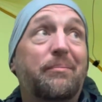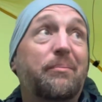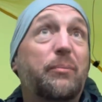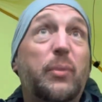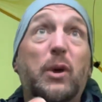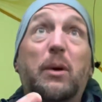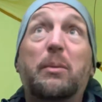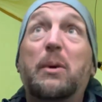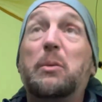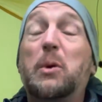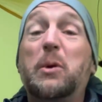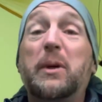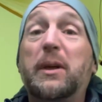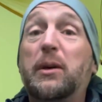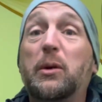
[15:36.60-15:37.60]
Probably
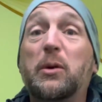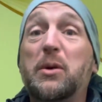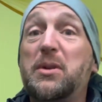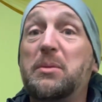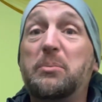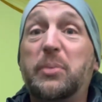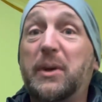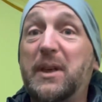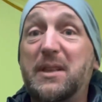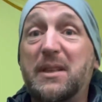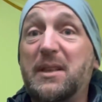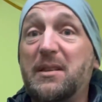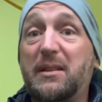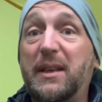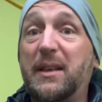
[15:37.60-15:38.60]
only grows in
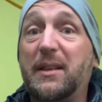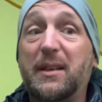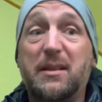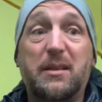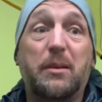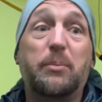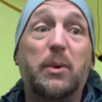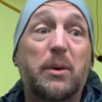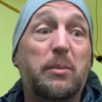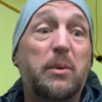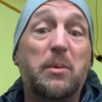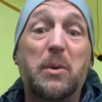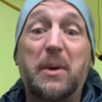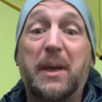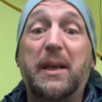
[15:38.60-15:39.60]
places like this, or
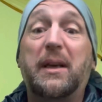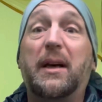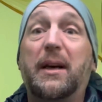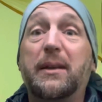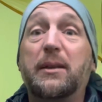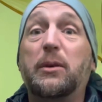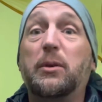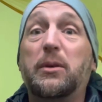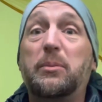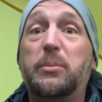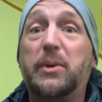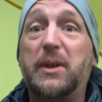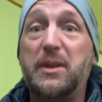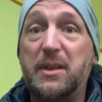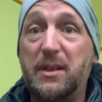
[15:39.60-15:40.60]
probably only can grow in
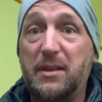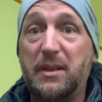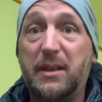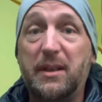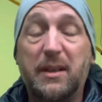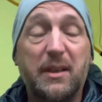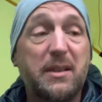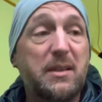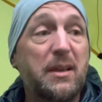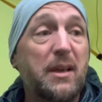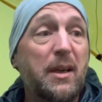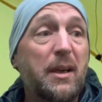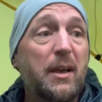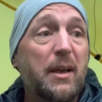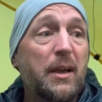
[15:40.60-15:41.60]
places like this.
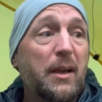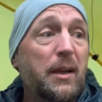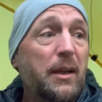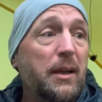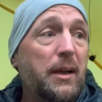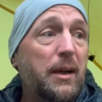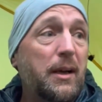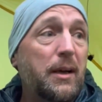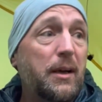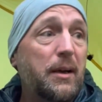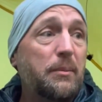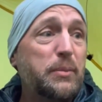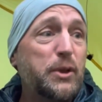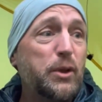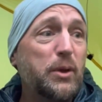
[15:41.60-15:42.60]

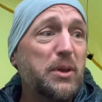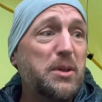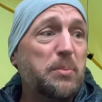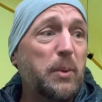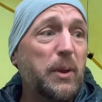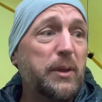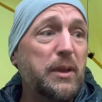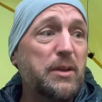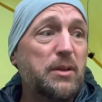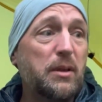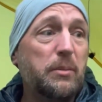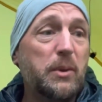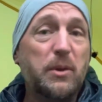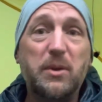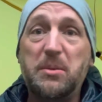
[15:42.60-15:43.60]
I'm sure I spotted
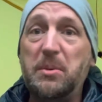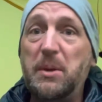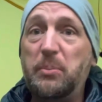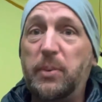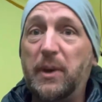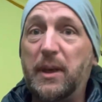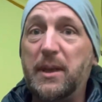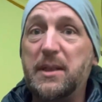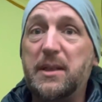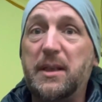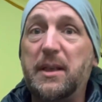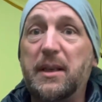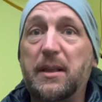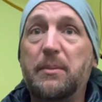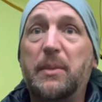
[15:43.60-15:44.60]
some of those wee plants that
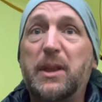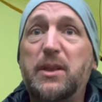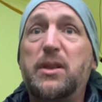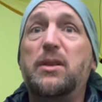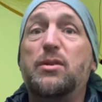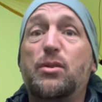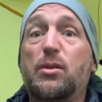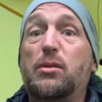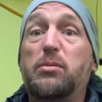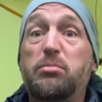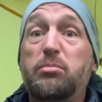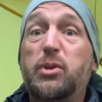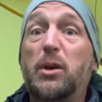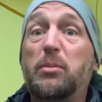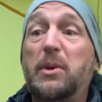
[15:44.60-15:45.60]
eat the midges, so
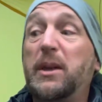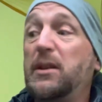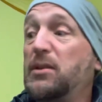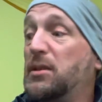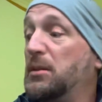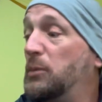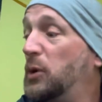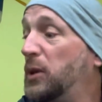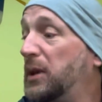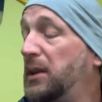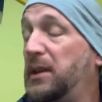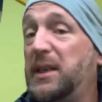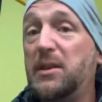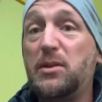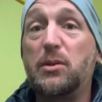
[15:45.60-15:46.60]
probably need some more of
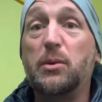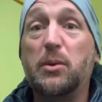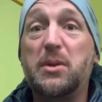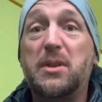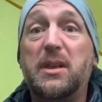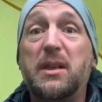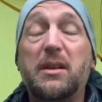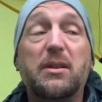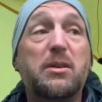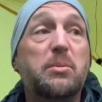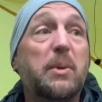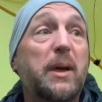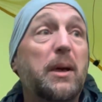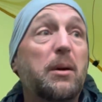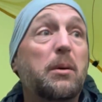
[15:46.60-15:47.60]
those here as
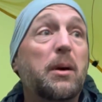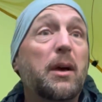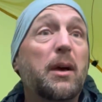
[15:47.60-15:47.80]
well.